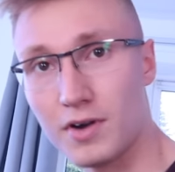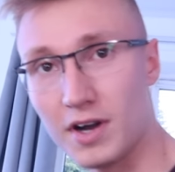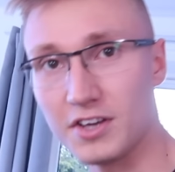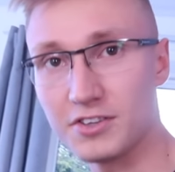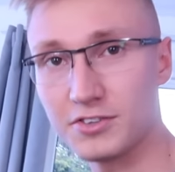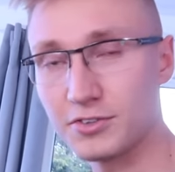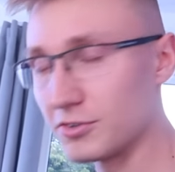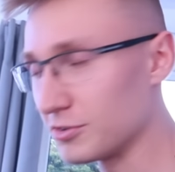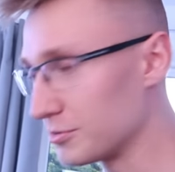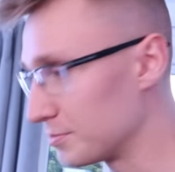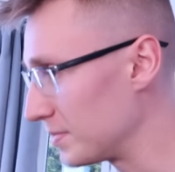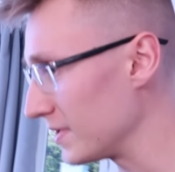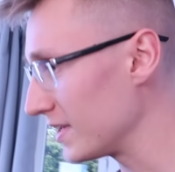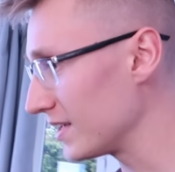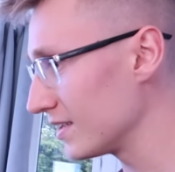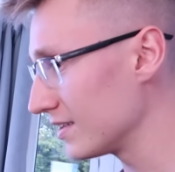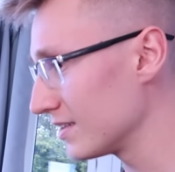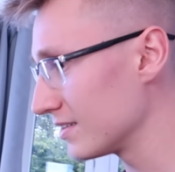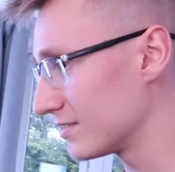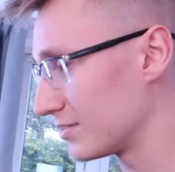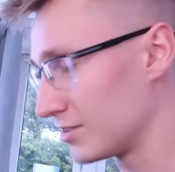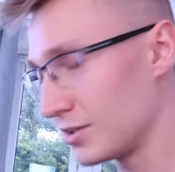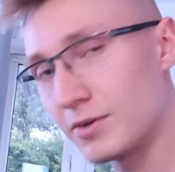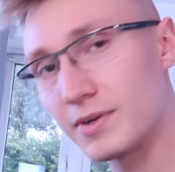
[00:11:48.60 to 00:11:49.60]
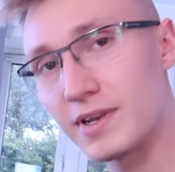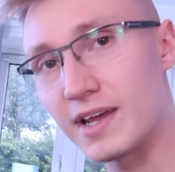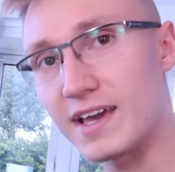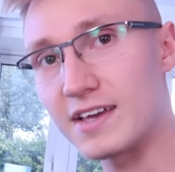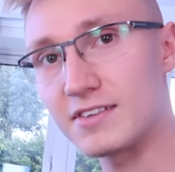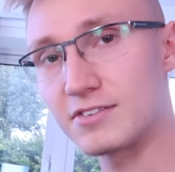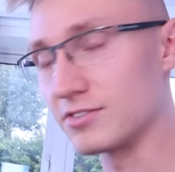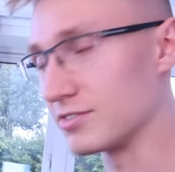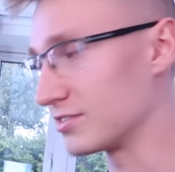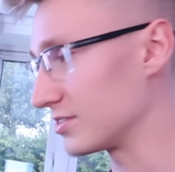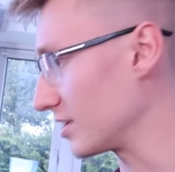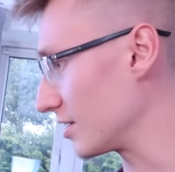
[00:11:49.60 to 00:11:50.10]
Right, so it's been 2
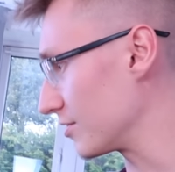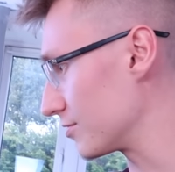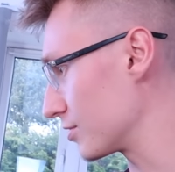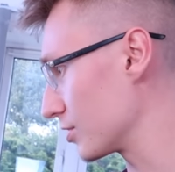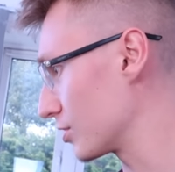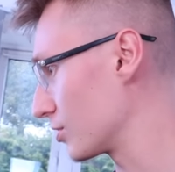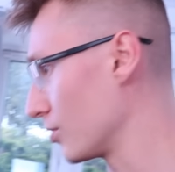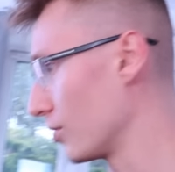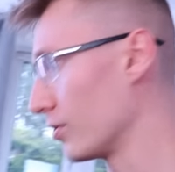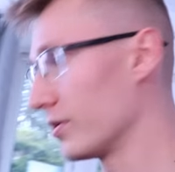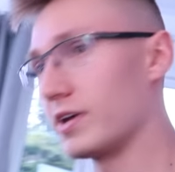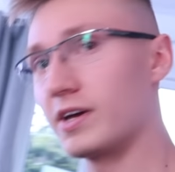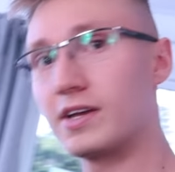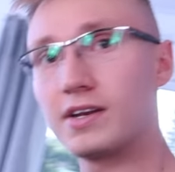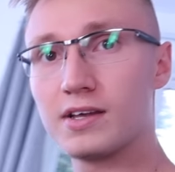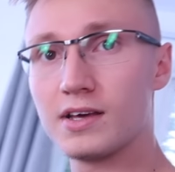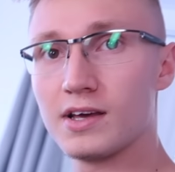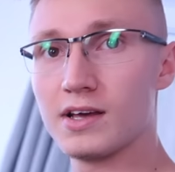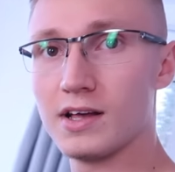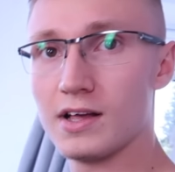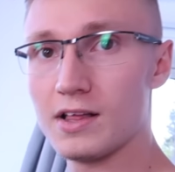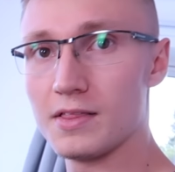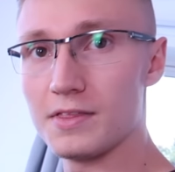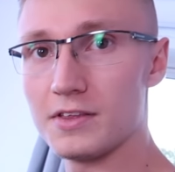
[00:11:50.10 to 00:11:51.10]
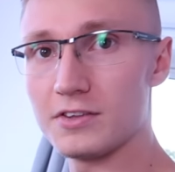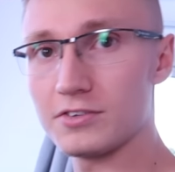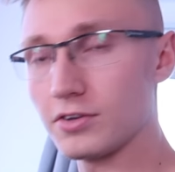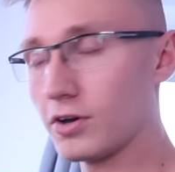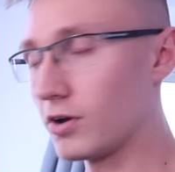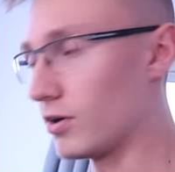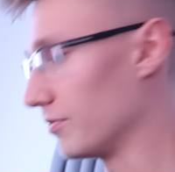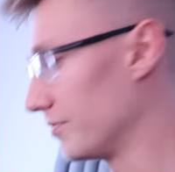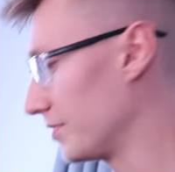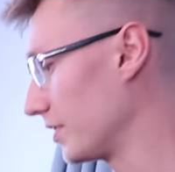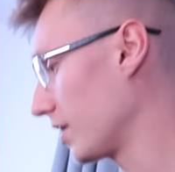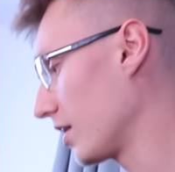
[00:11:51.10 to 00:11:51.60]
days since I've recorded this
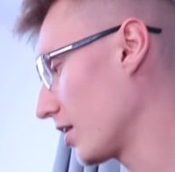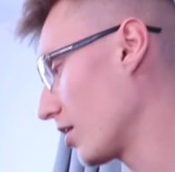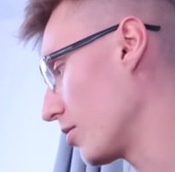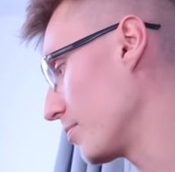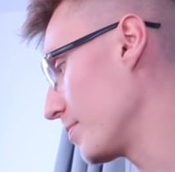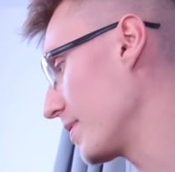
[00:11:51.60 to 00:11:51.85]
whole video